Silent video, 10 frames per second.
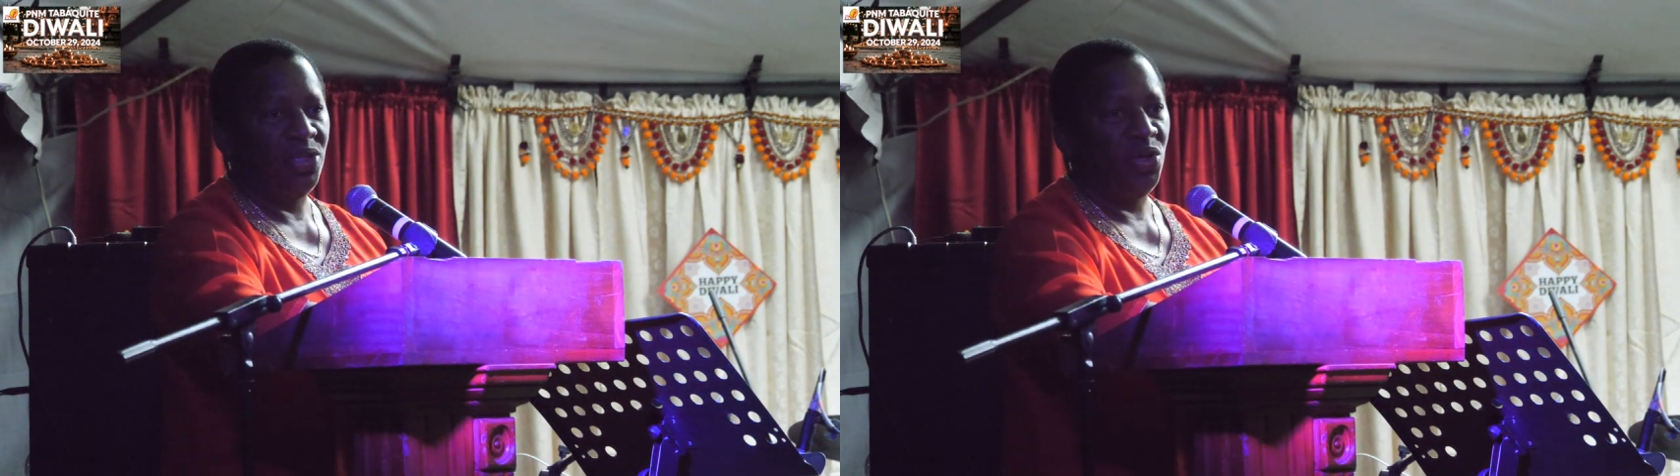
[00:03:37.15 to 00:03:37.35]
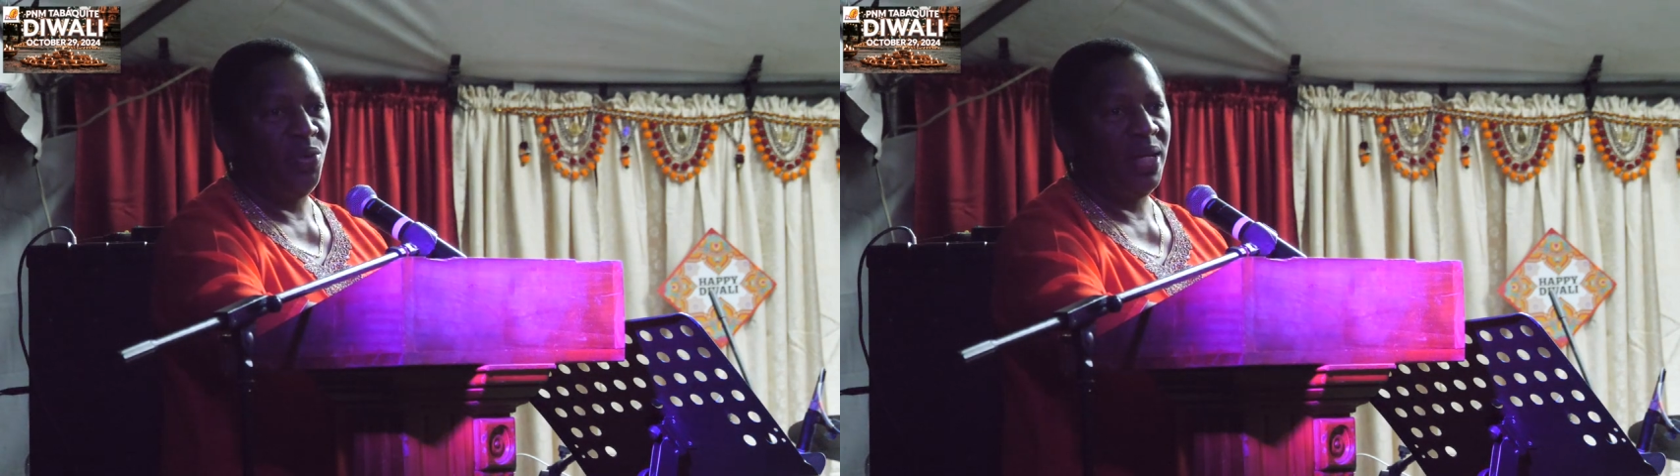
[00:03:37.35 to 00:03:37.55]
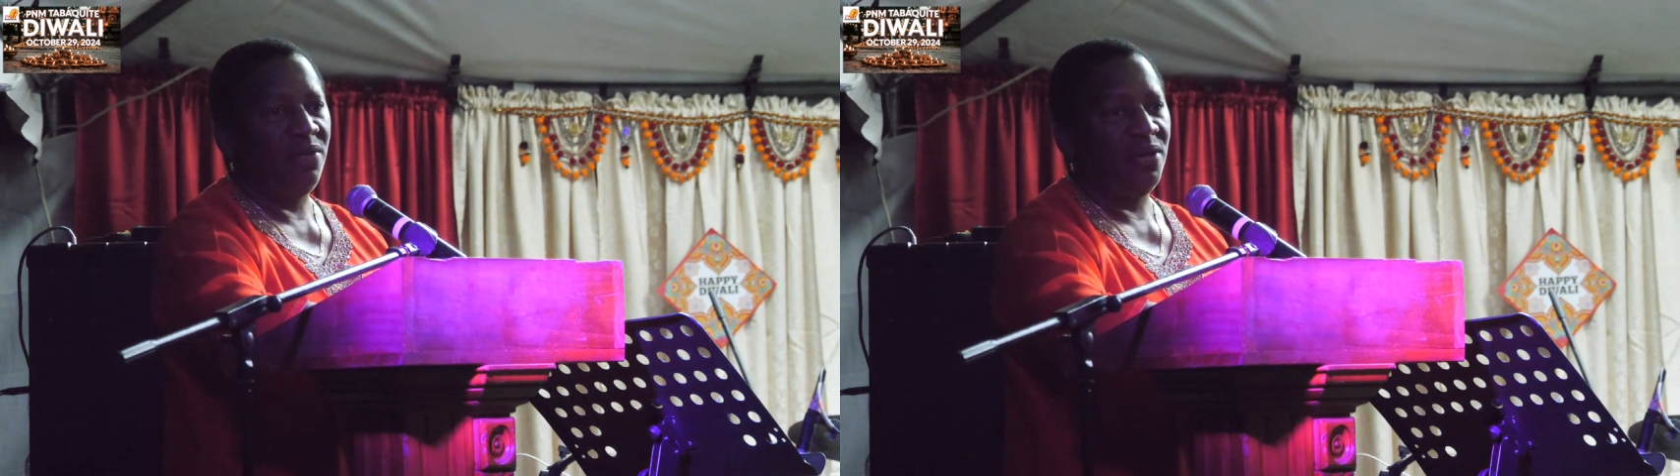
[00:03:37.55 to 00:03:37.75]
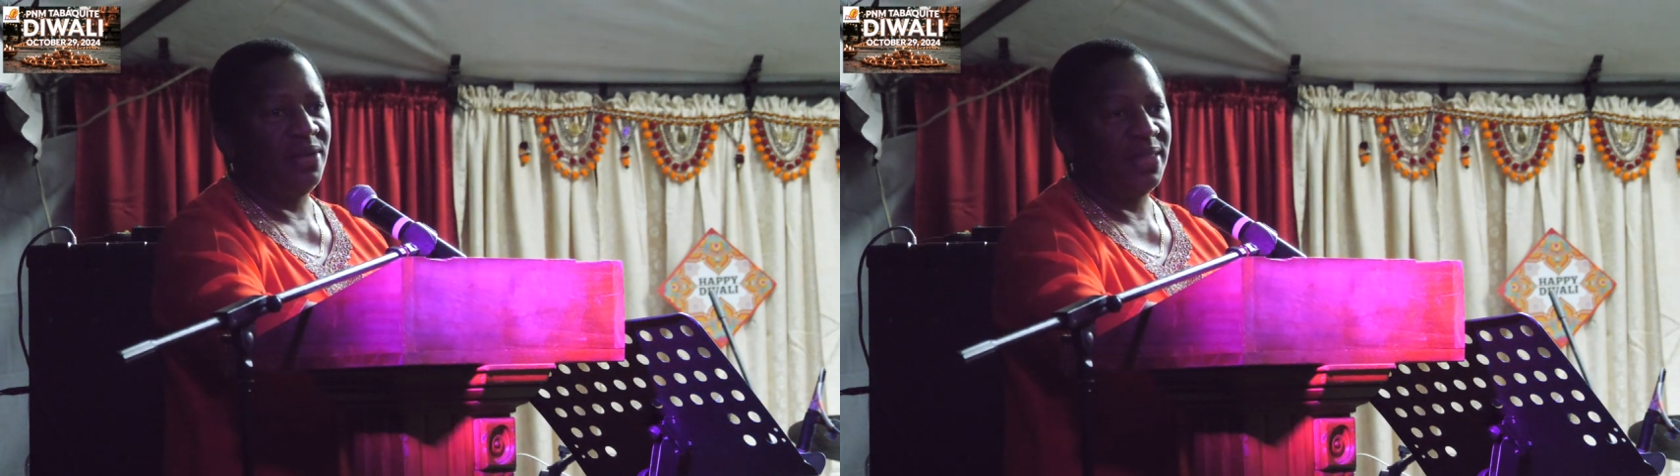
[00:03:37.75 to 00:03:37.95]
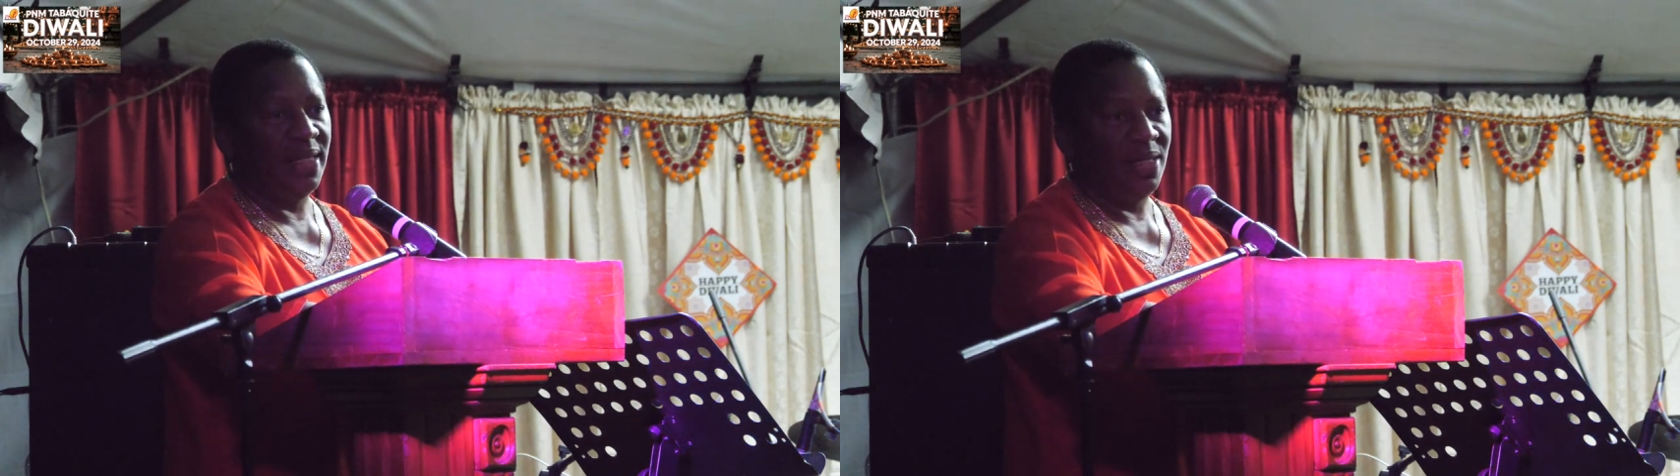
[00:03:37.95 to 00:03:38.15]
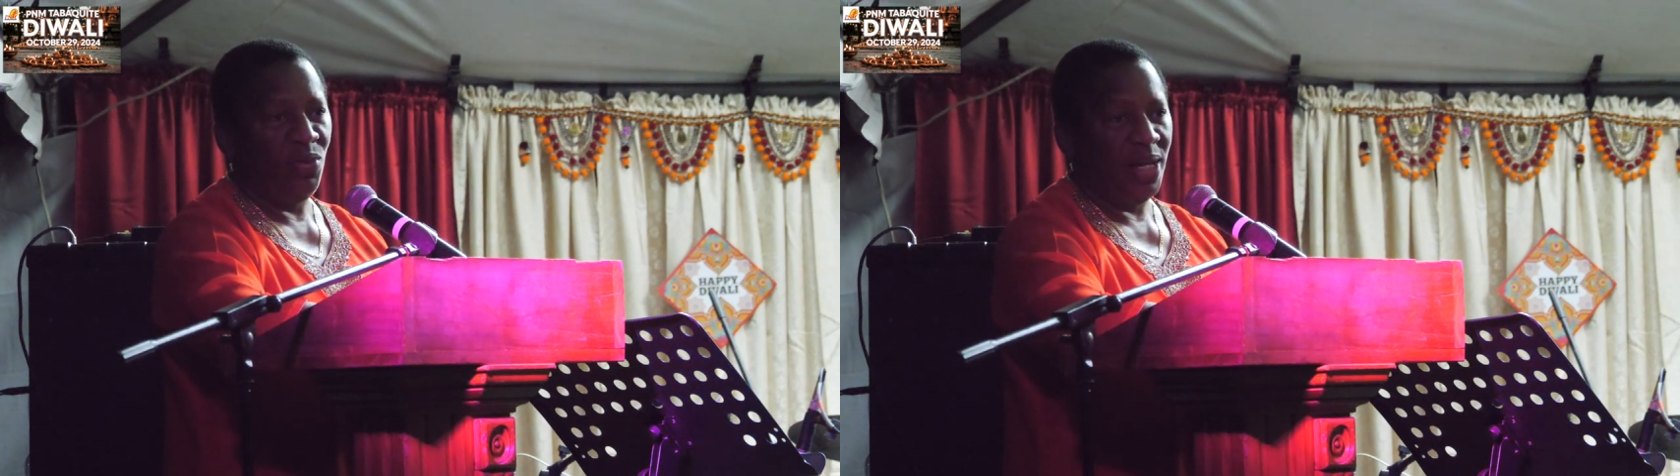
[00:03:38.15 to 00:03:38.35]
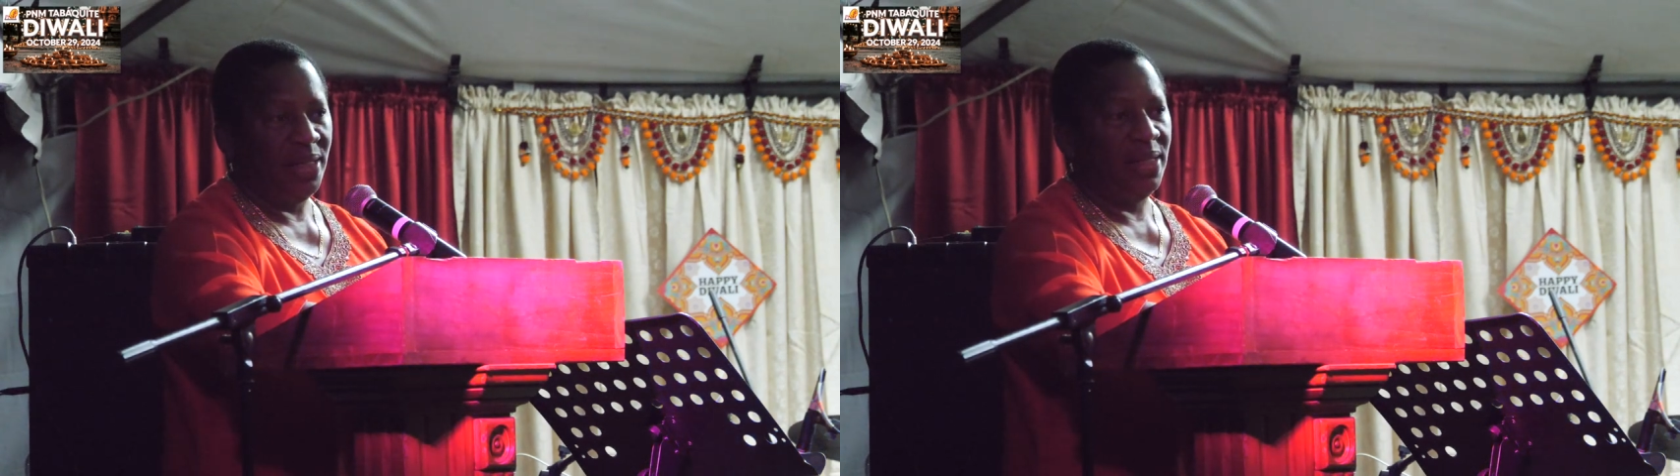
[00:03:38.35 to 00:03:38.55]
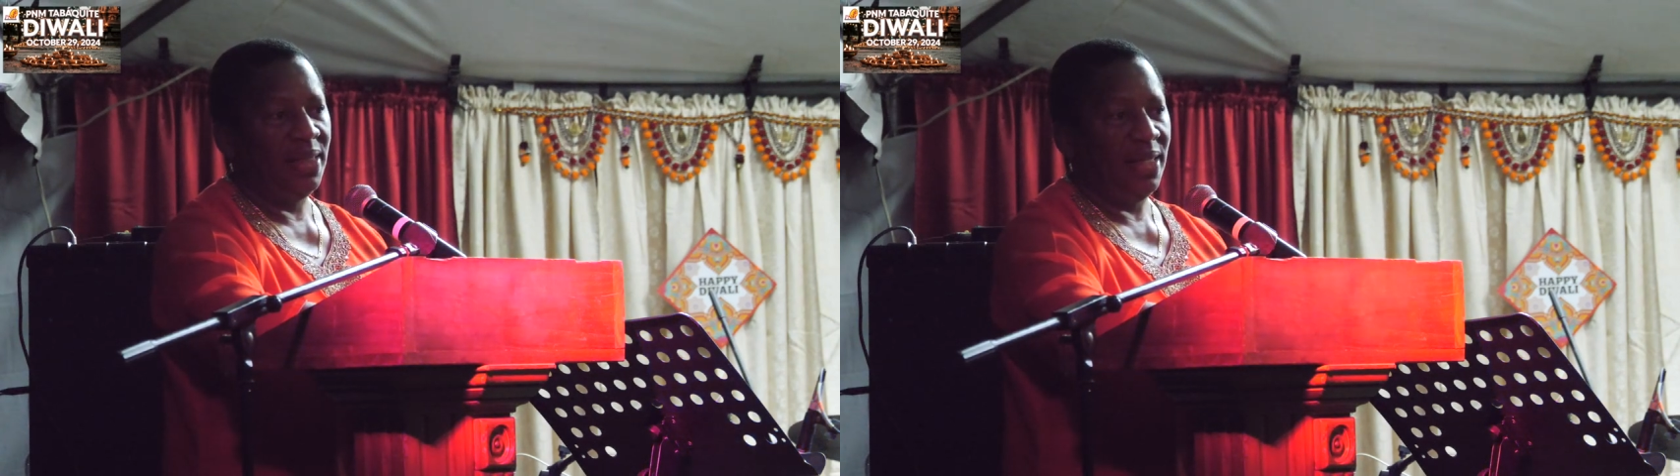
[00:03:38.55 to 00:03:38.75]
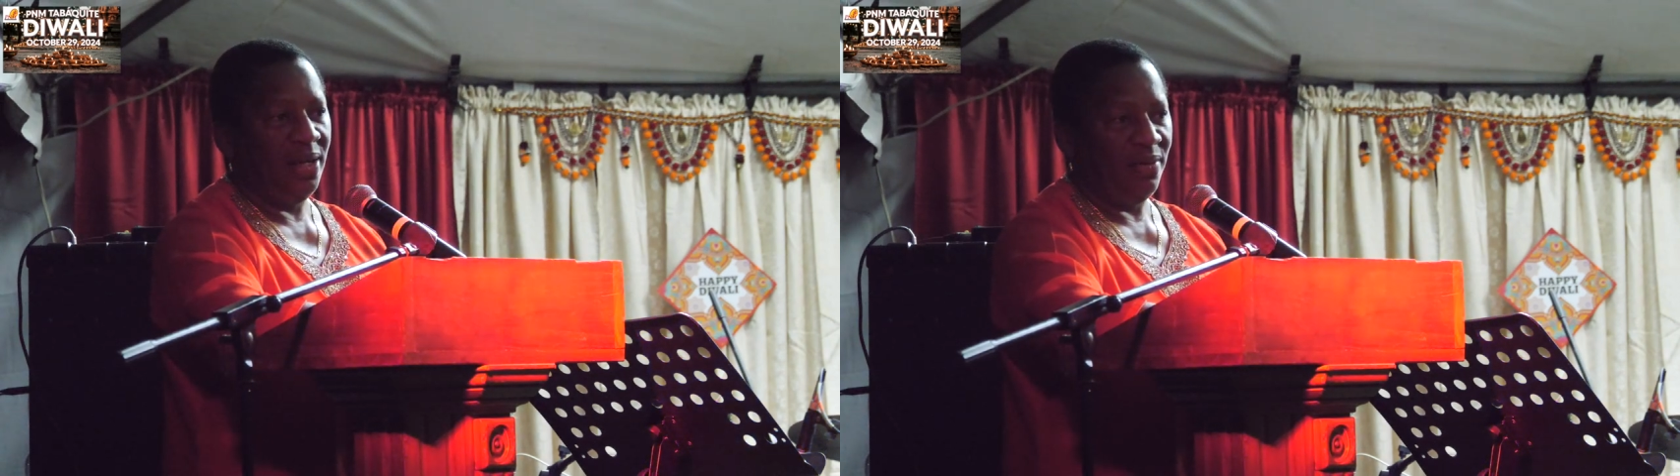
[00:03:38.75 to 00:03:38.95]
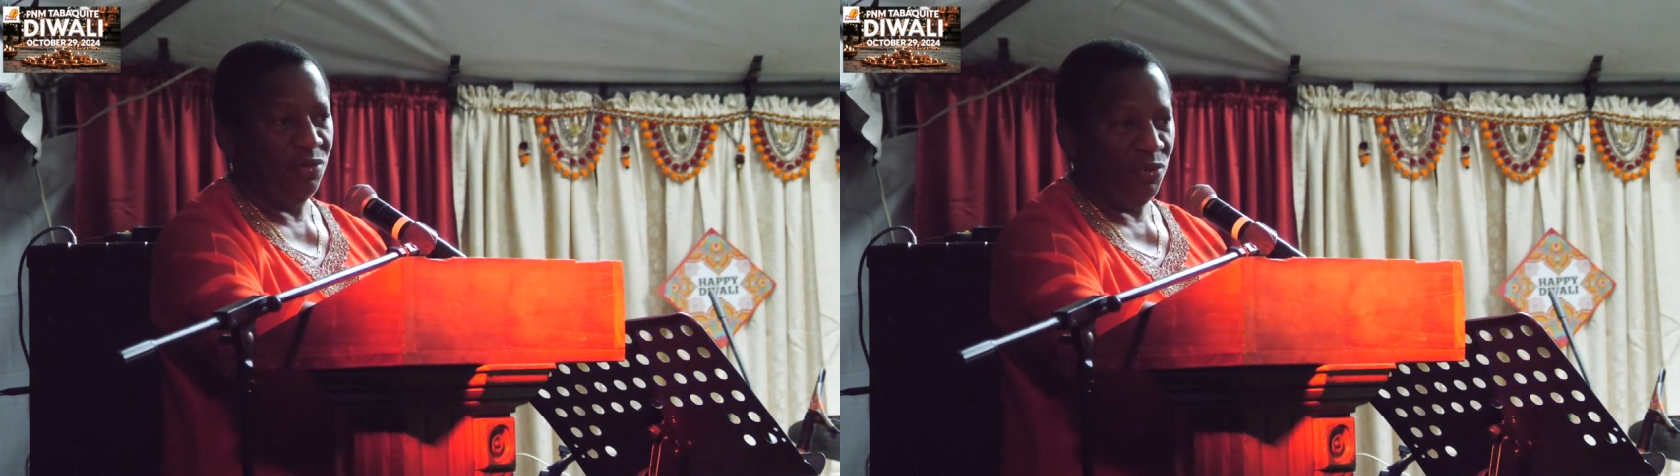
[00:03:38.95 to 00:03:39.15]
You know, whenever you see Diwali, you
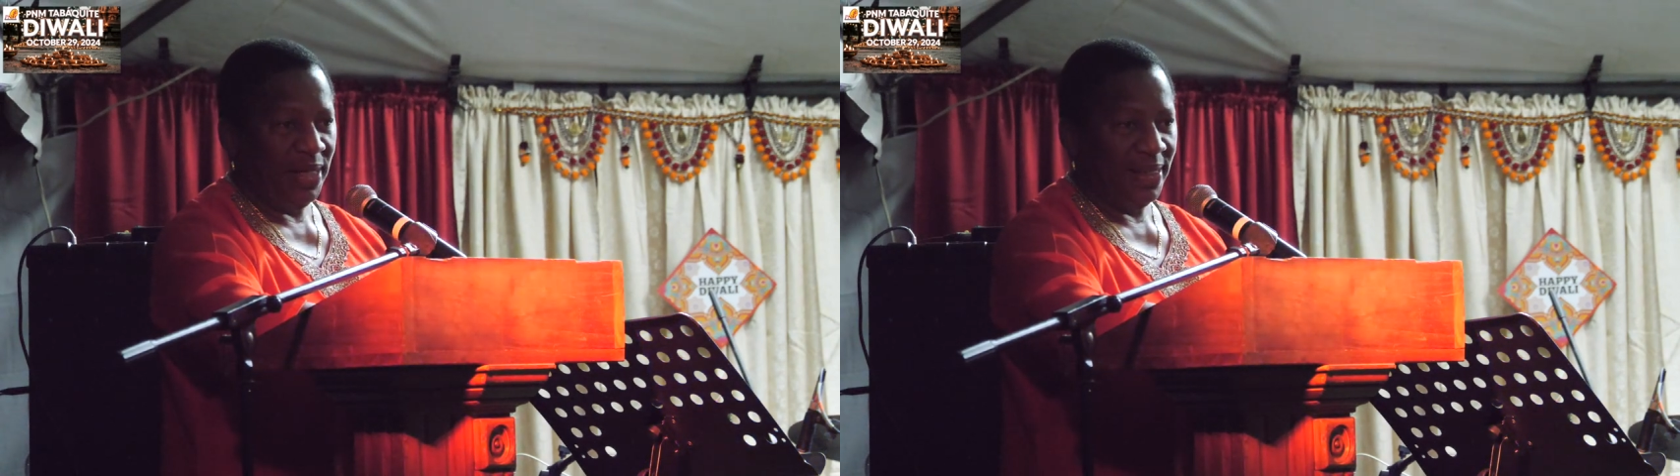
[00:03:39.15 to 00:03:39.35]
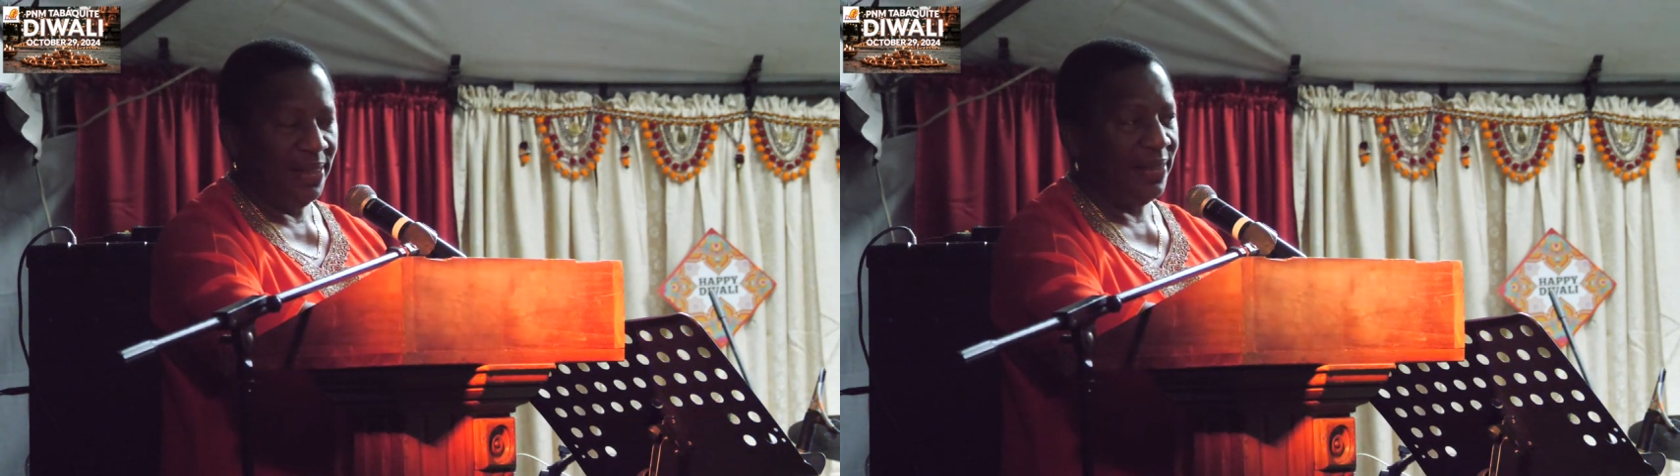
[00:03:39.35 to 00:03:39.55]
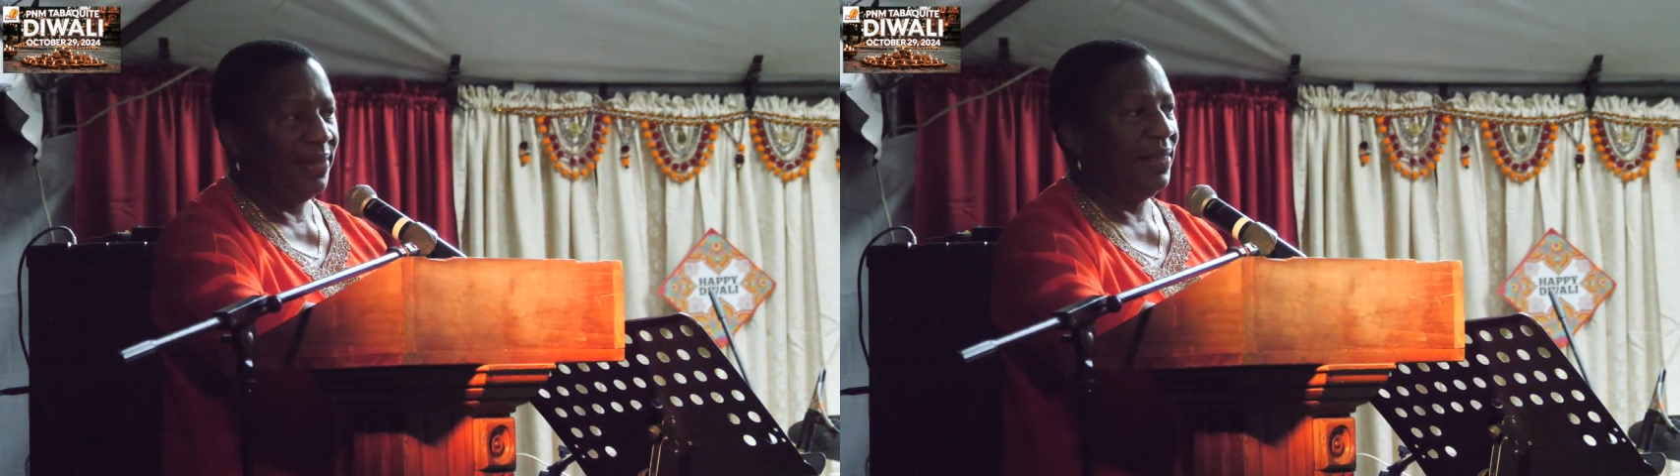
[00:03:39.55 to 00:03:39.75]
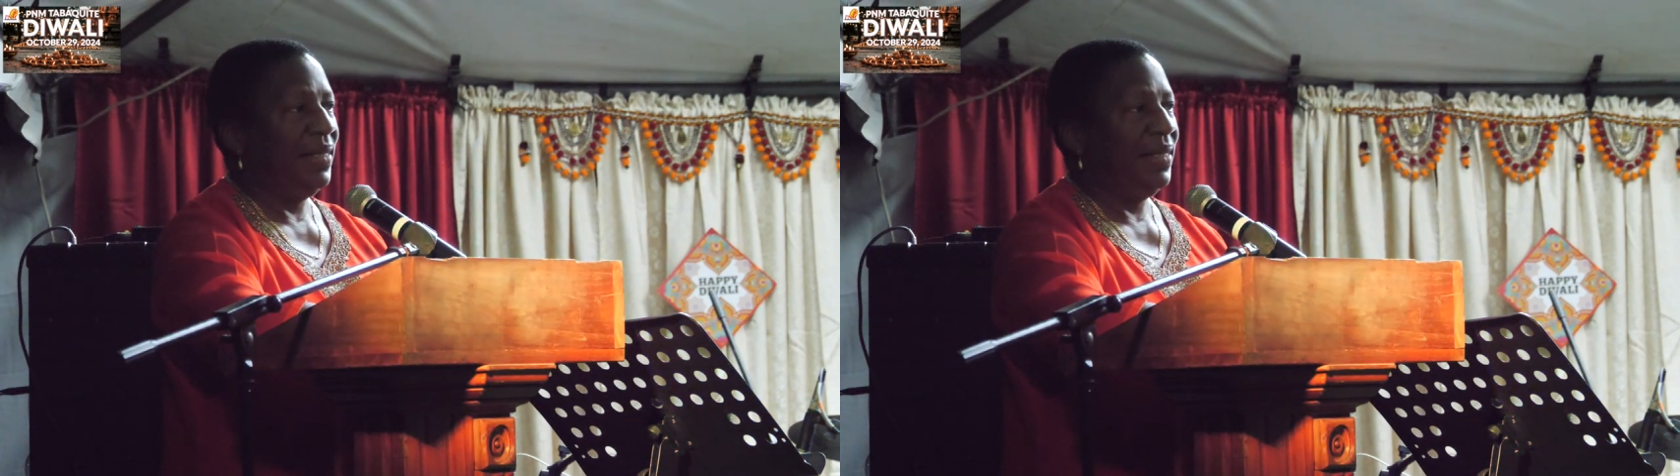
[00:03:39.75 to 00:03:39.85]
think of rain.